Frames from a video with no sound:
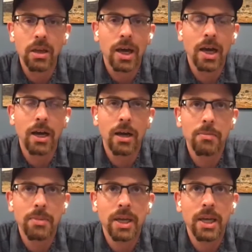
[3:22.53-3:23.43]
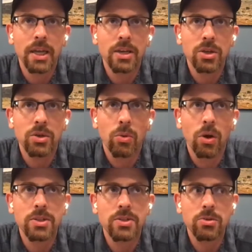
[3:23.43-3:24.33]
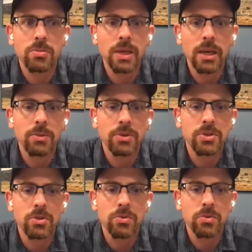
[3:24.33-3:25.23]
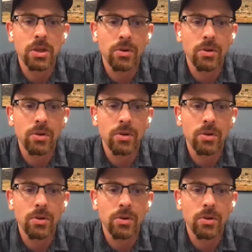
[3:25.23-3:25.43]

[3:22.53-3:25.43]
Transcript: And you want to be able to,